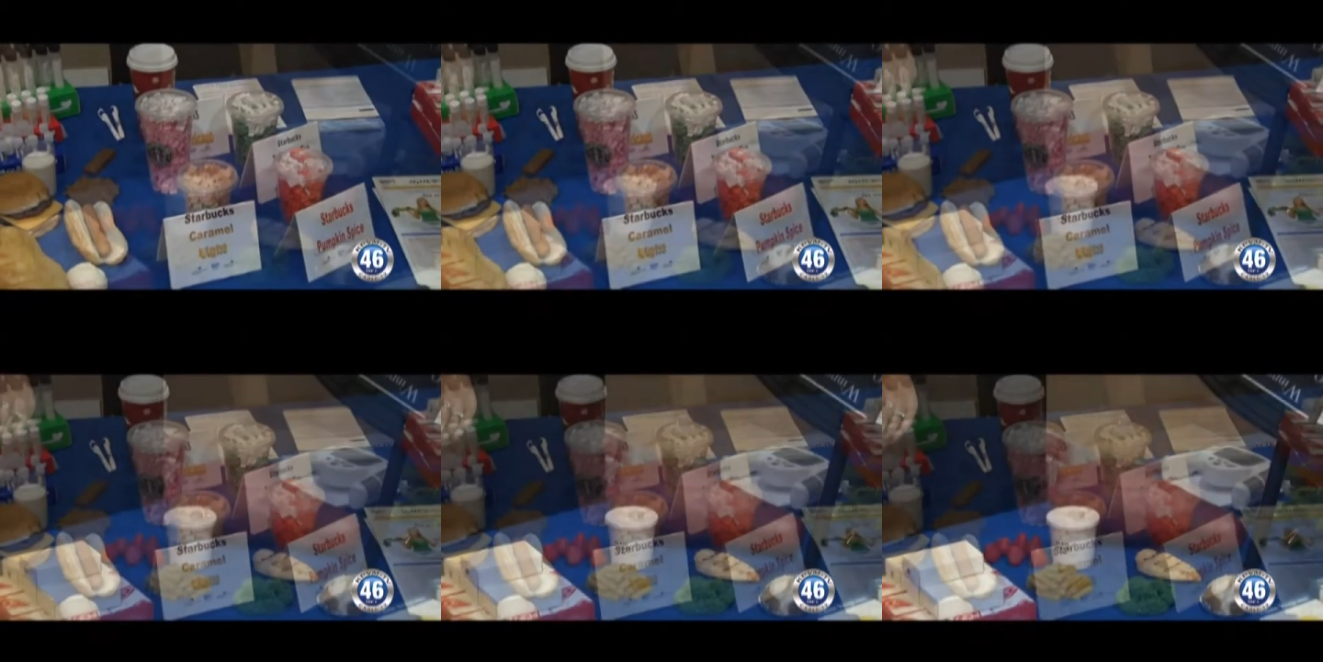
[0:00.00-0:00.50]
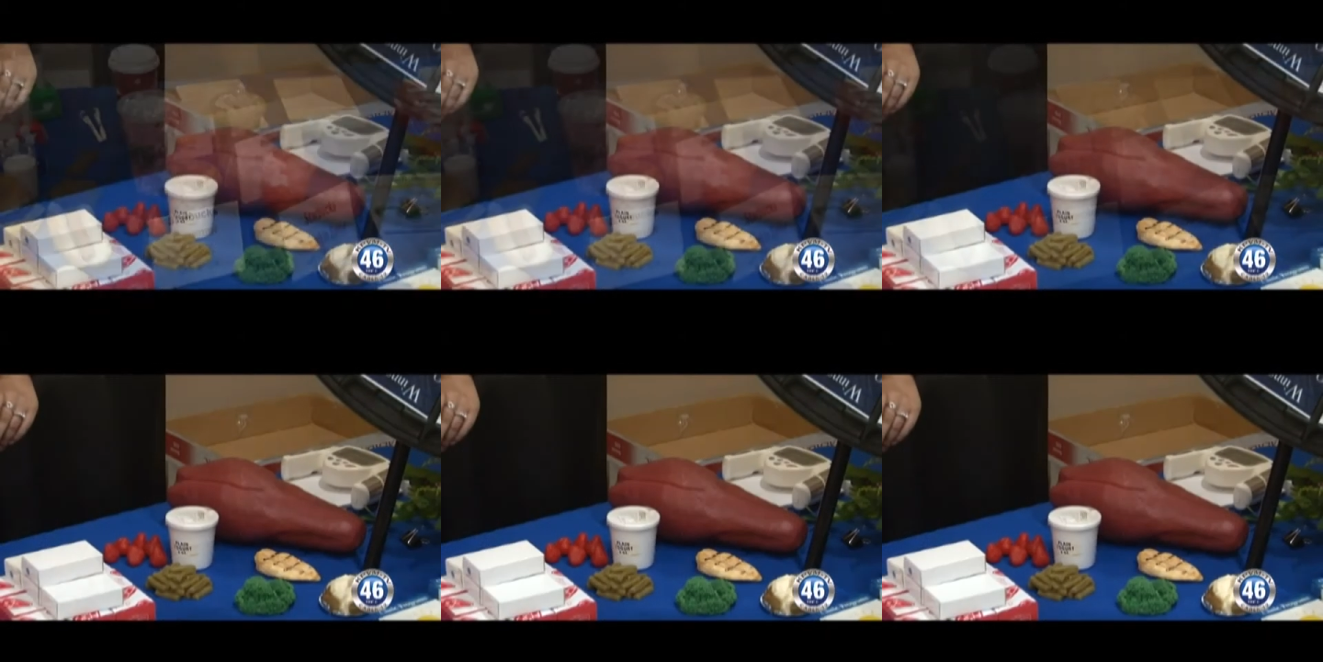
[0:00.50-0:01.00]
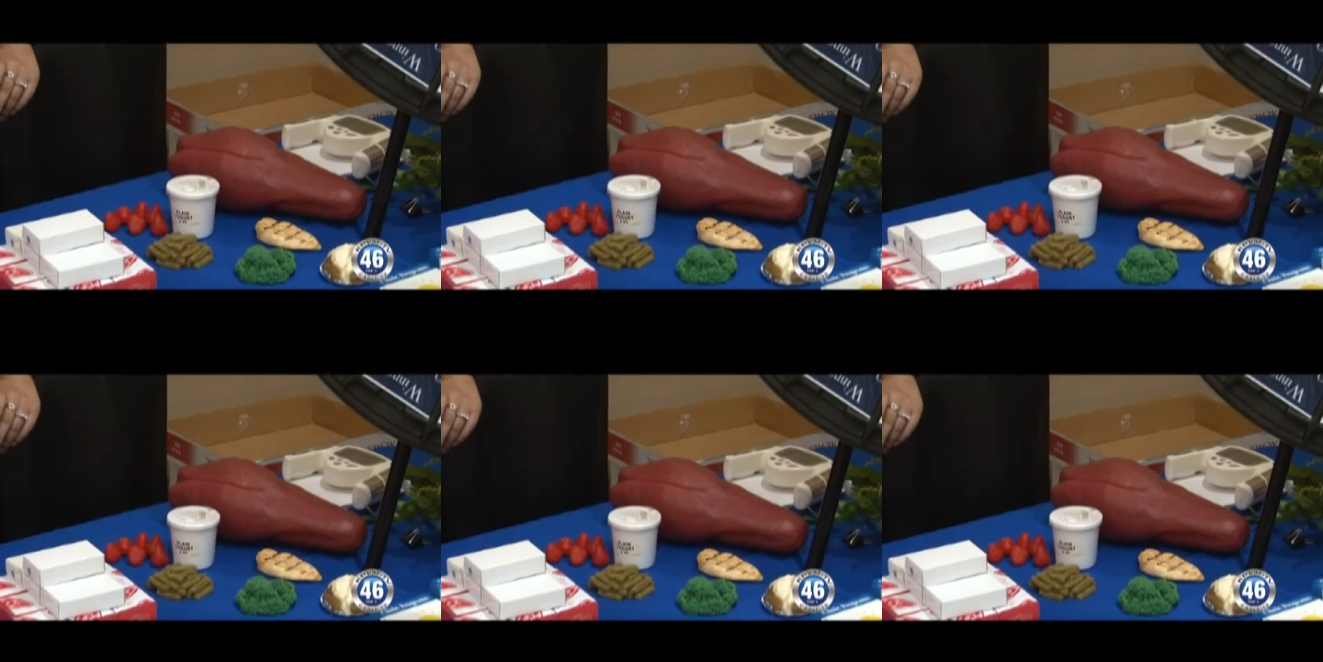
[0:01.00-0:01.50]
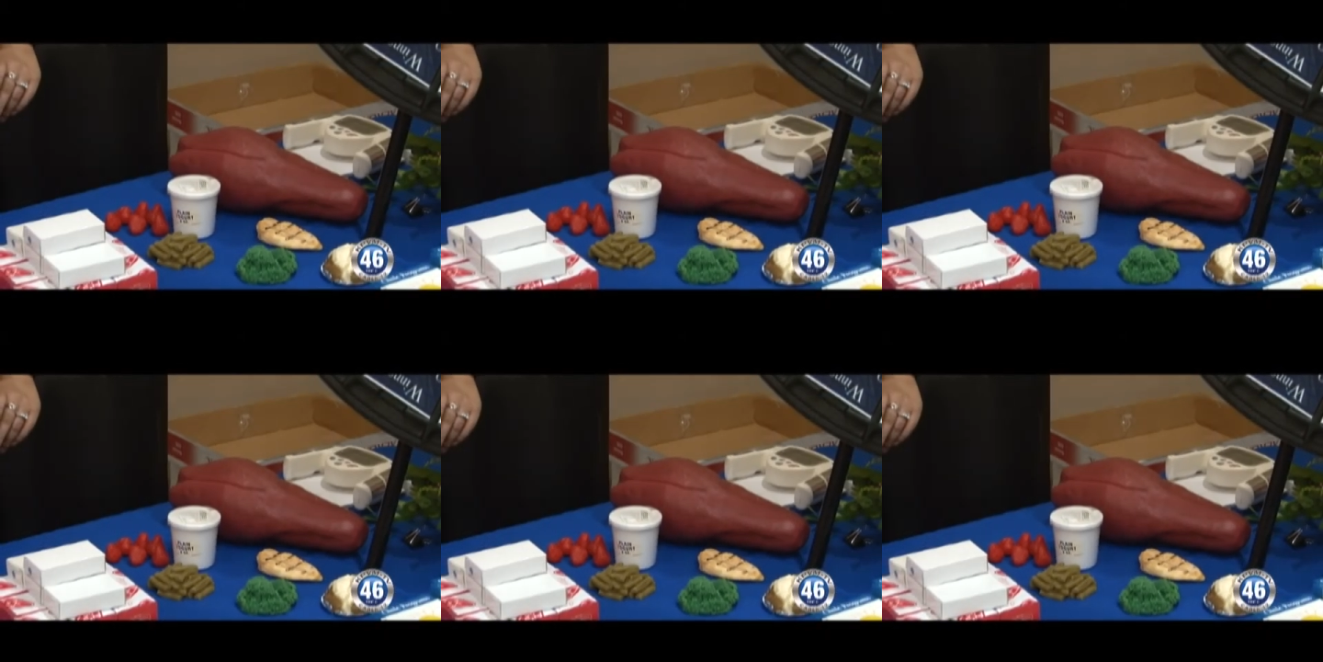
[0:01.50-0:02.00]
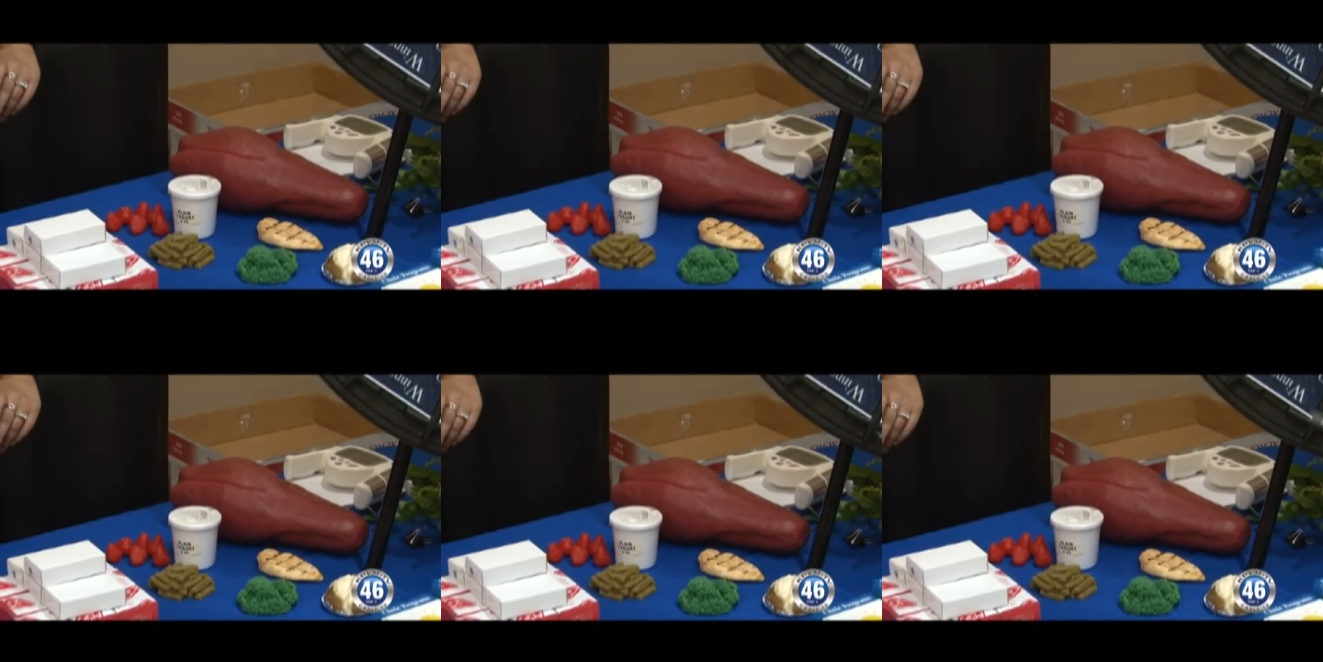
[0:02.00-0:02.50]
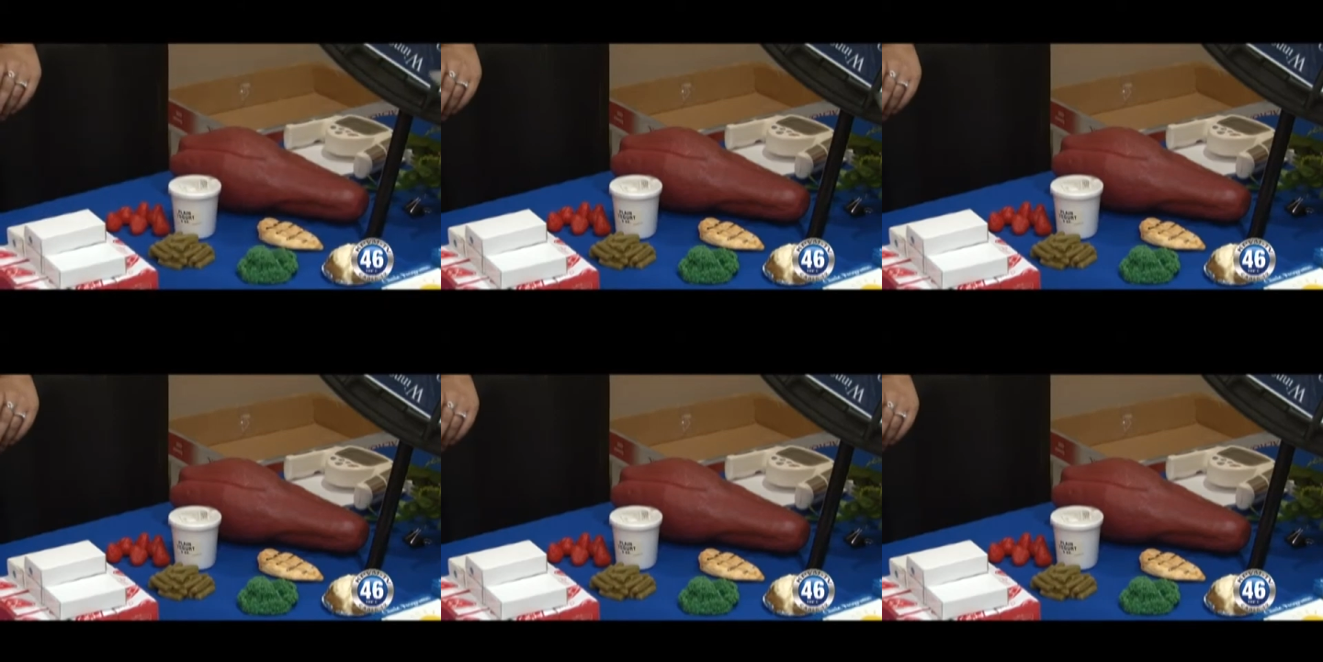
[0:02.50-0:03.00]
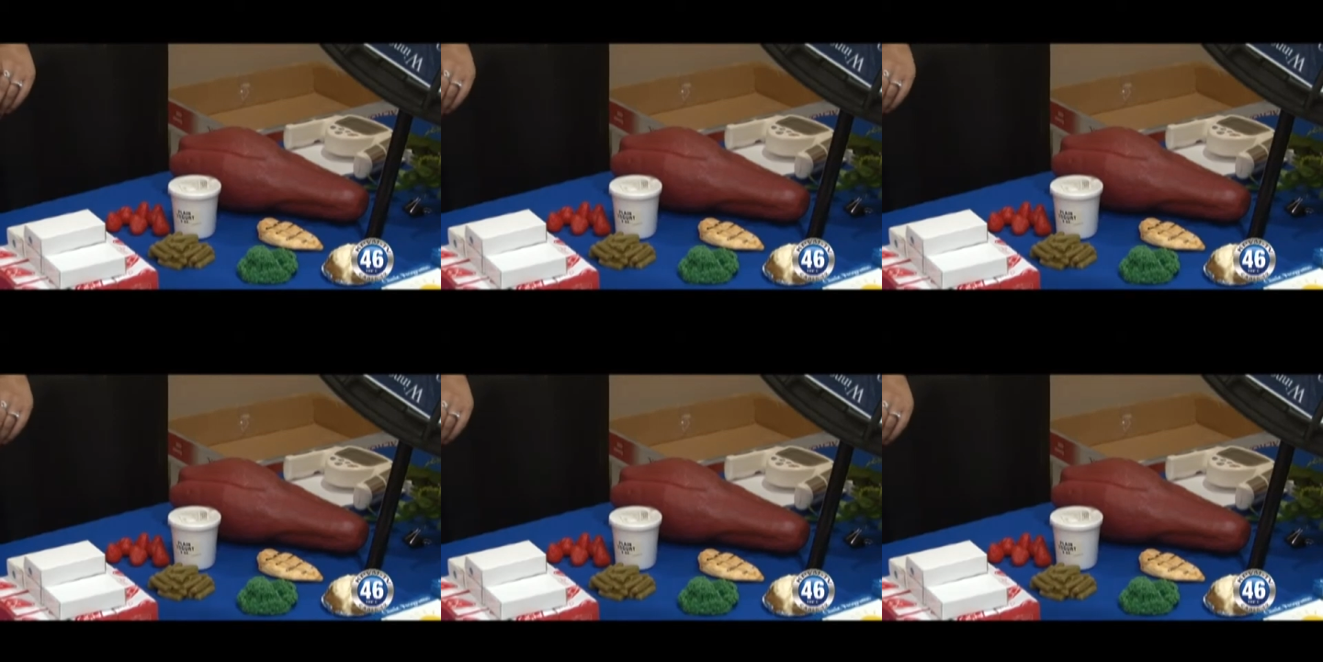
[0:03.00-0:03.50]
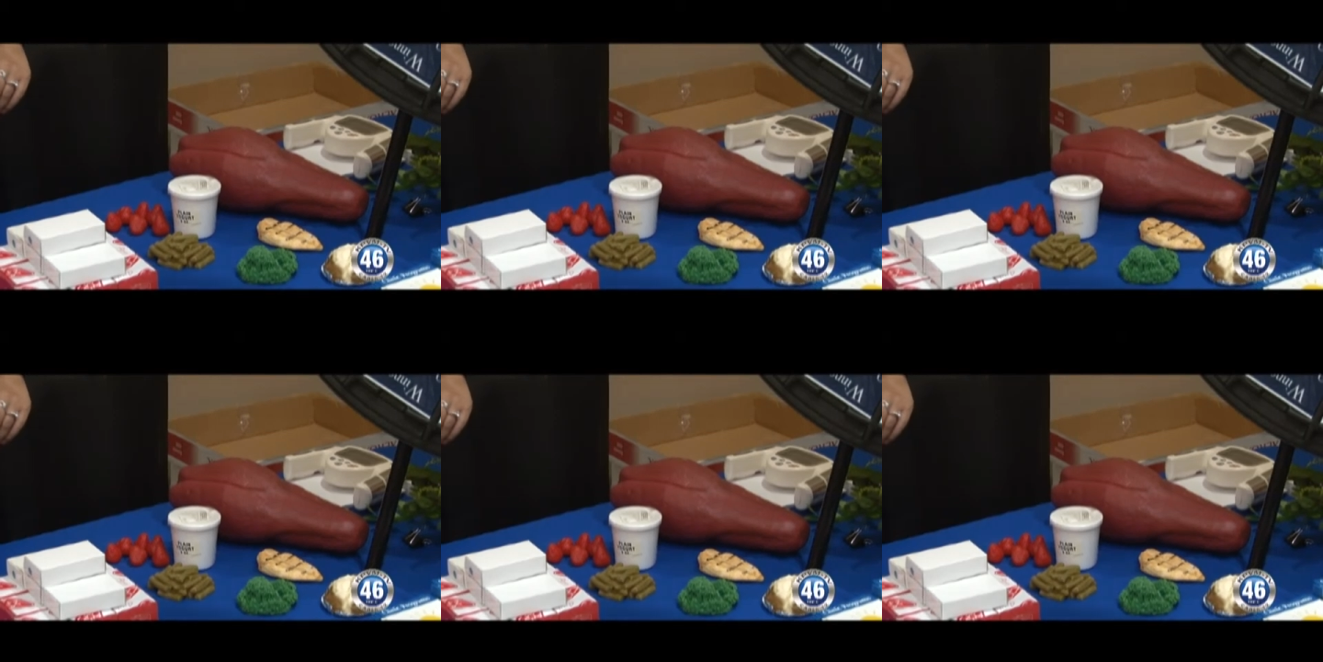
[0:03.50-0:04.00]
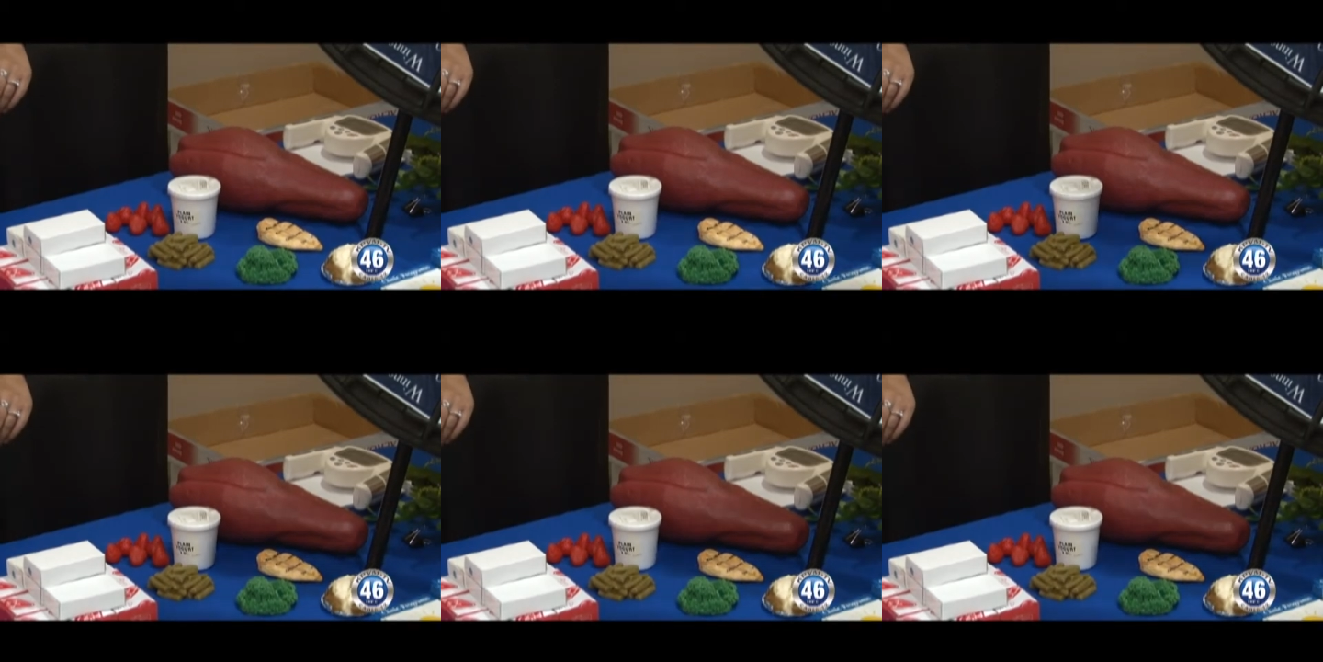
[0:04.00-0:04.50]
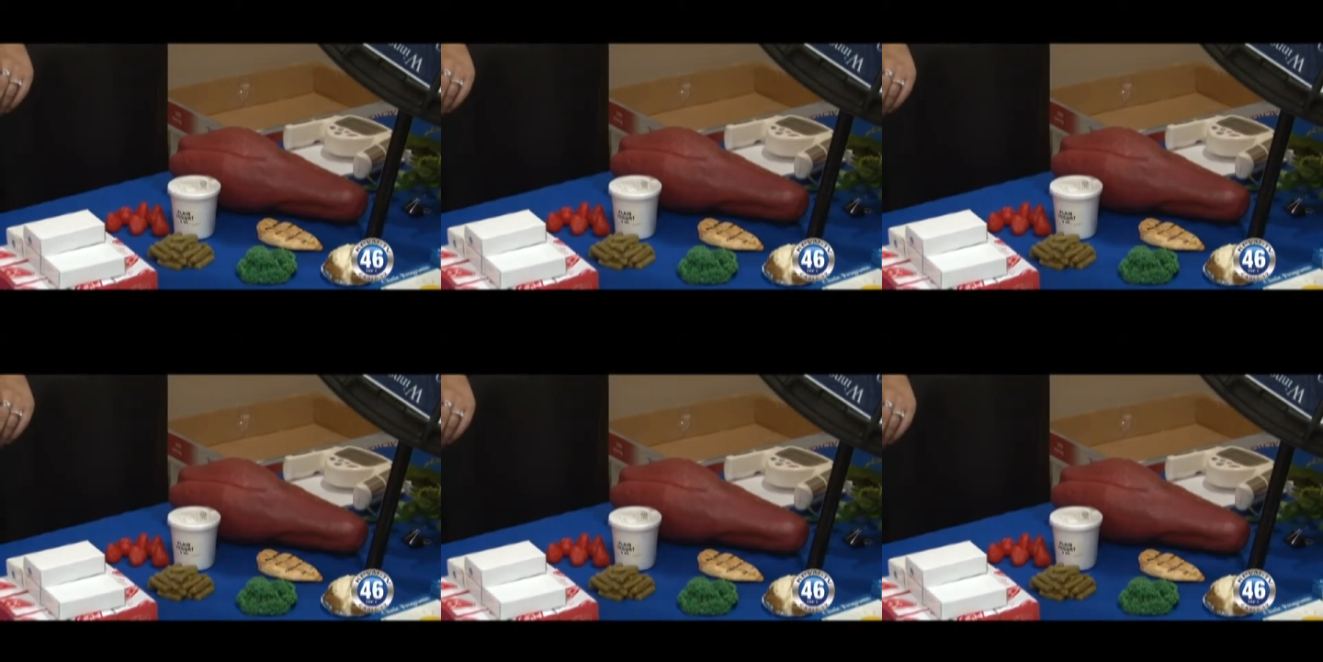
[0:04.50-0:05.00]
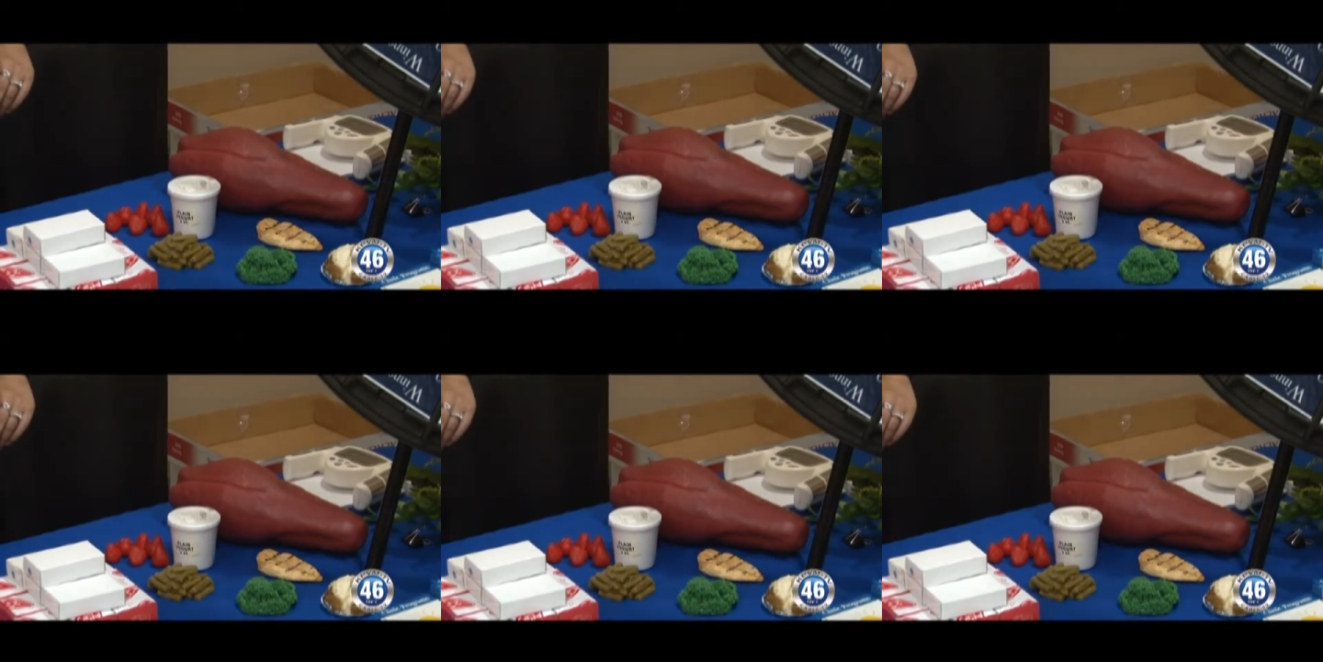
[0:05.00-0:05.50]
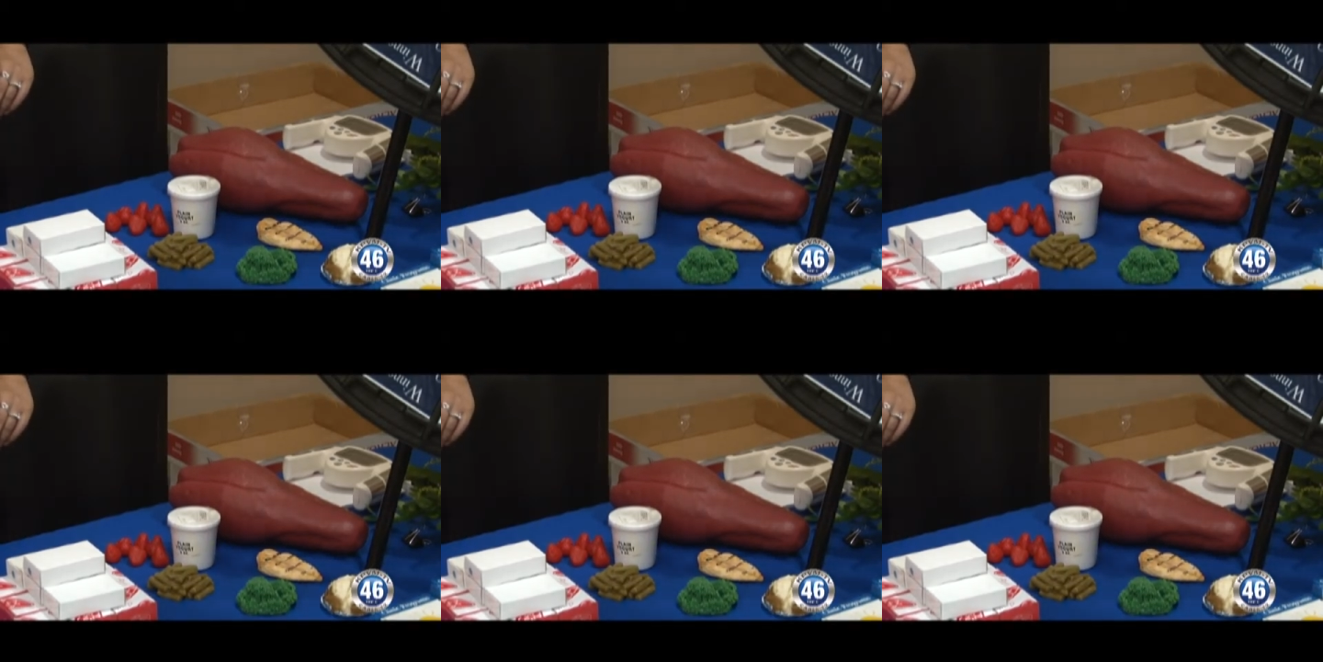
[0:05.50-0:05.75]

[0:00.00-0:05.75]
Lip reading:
Nobody's mouth can be seen.